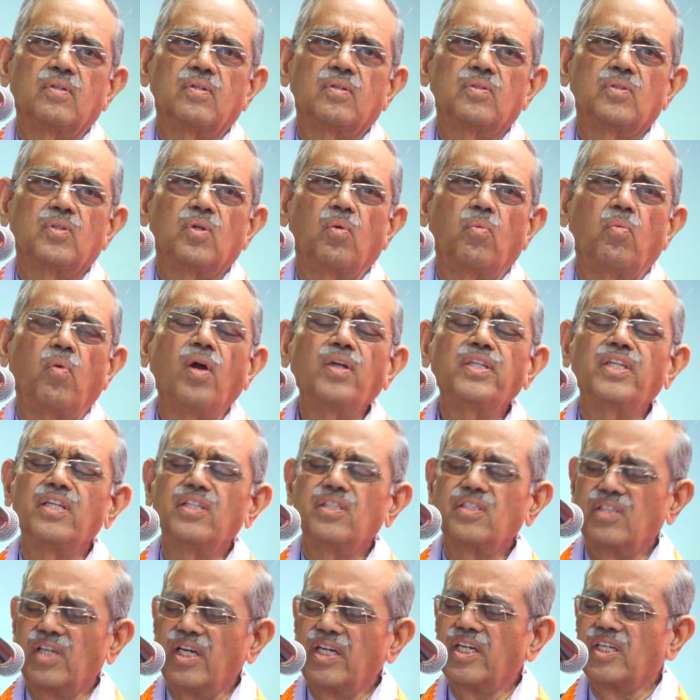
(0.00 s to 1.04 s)
So what
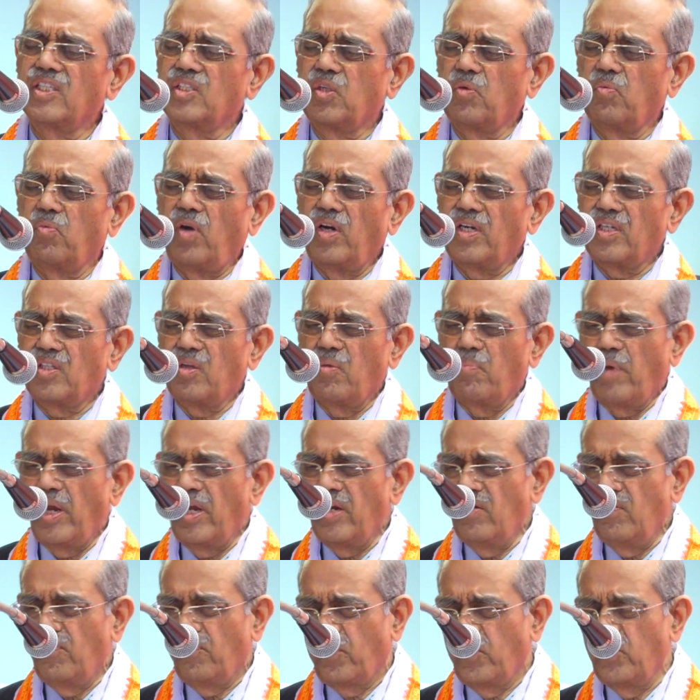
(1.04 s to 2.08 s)
is leadership? What are the
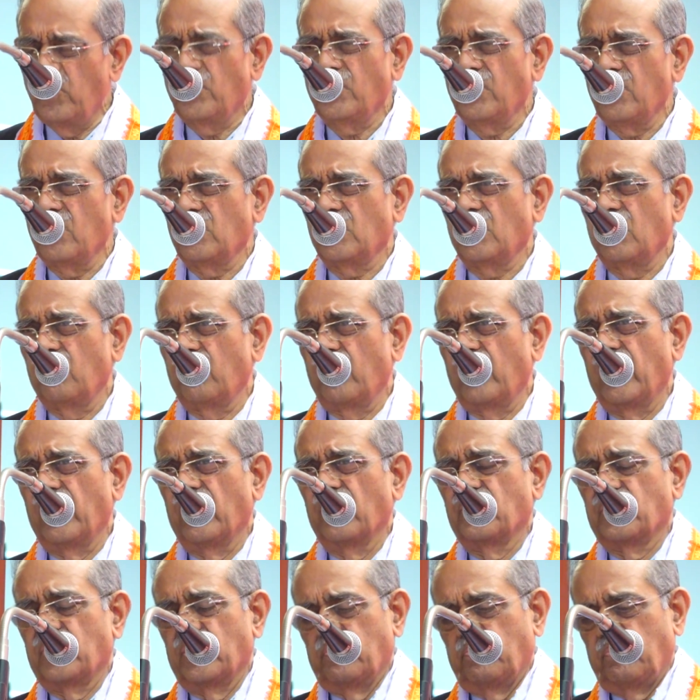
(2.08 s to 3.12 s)
main features of
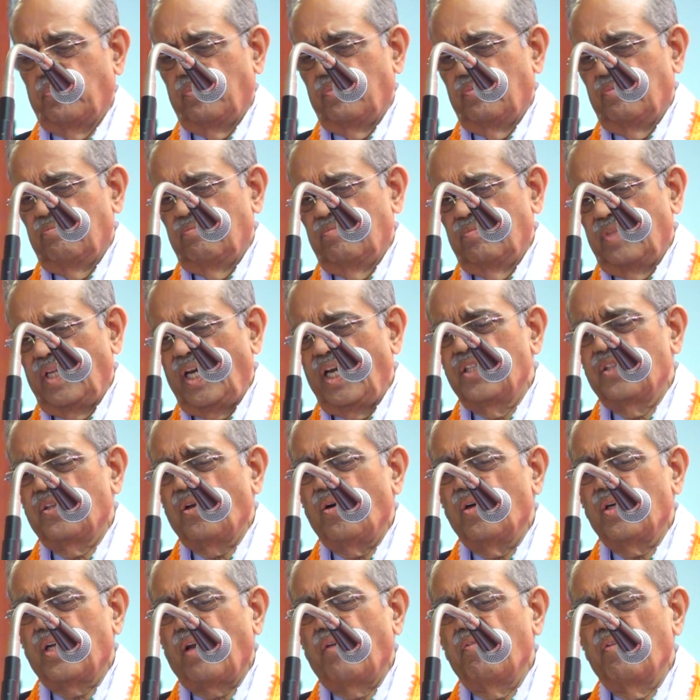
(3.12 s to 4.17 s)
leadership? I
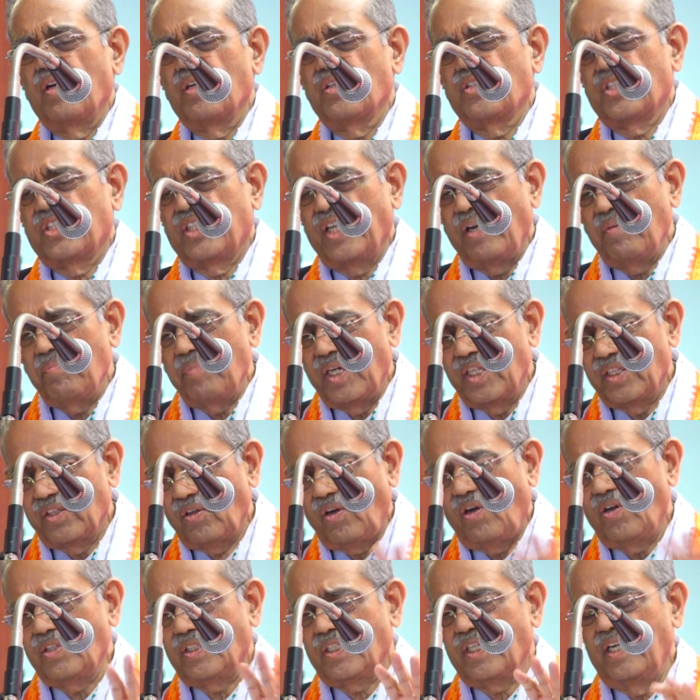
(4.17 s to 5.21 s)
thought I will share my
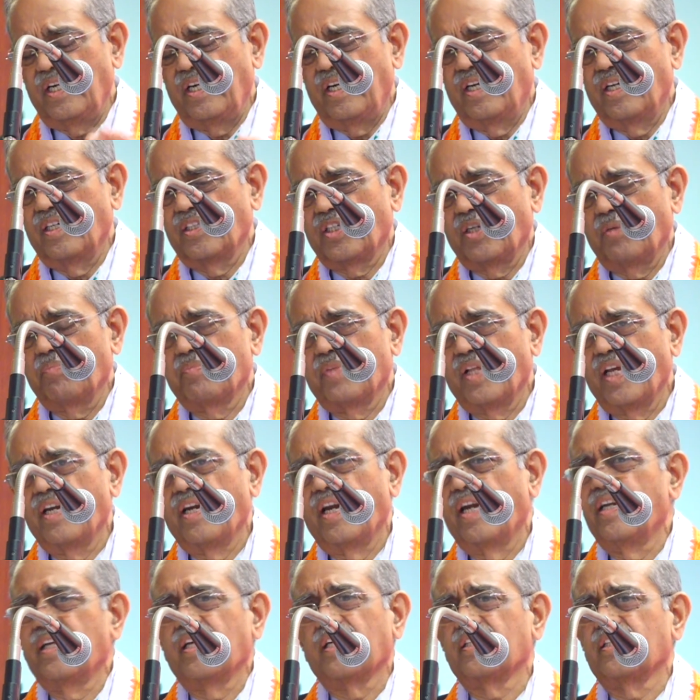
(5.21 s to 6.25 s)
thoughts in leadership
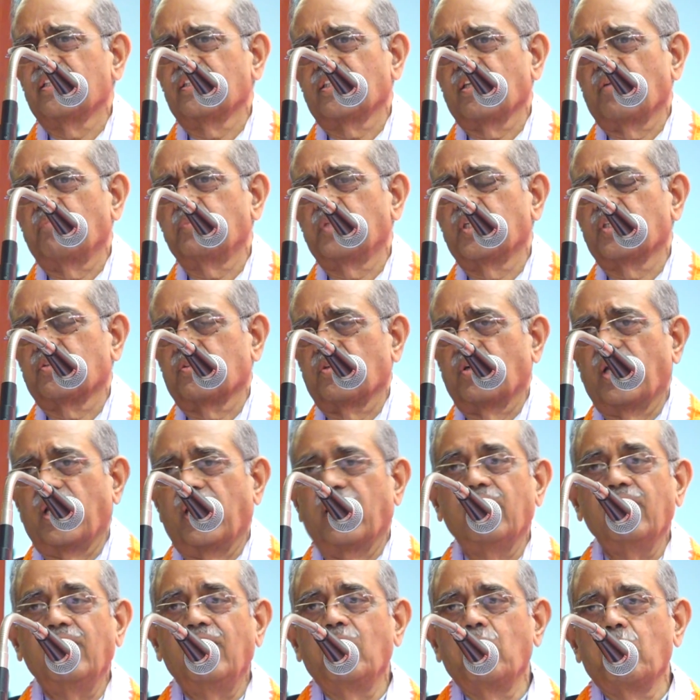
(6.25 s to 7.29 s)
than any other subject
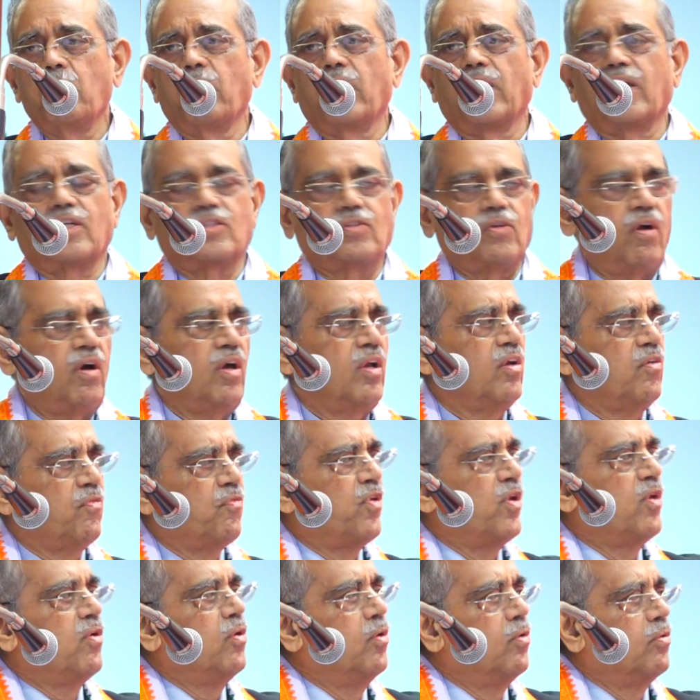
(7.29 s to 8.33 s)
today, because all
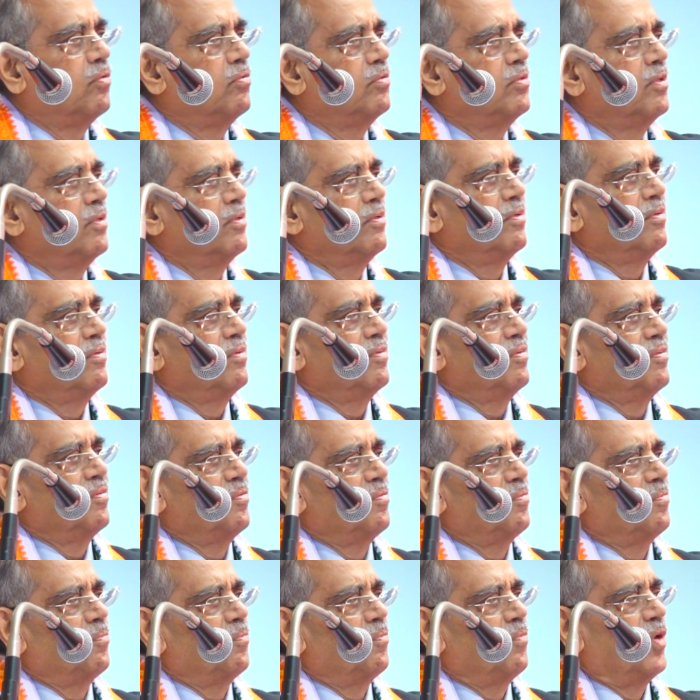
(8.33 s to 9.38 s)
of you
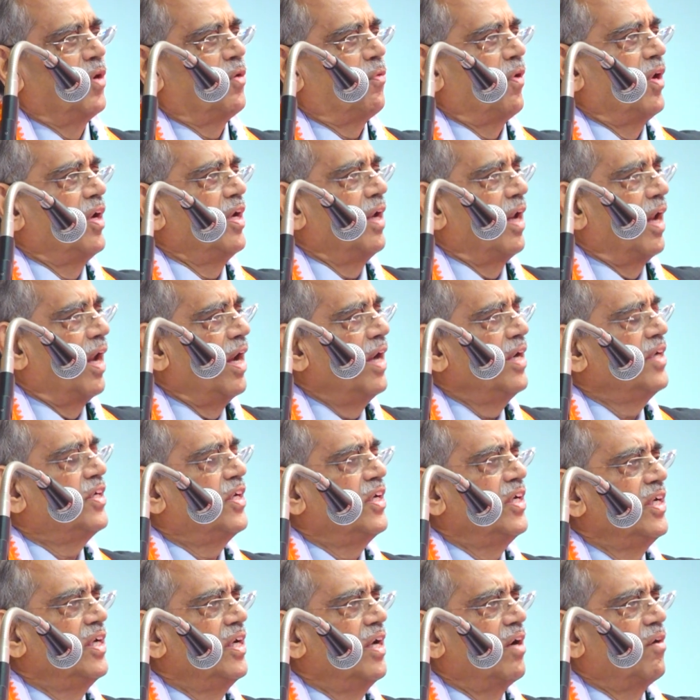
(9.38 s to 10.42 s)
between
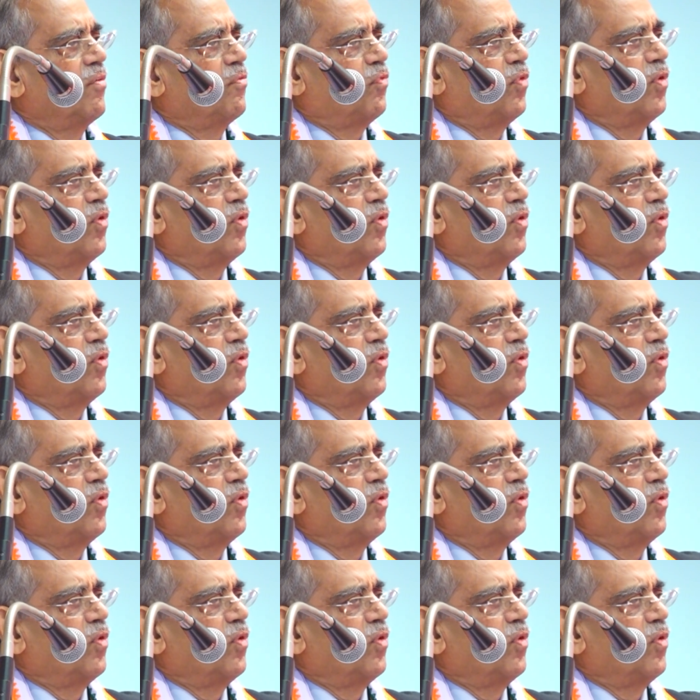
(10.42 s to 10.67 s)
18 and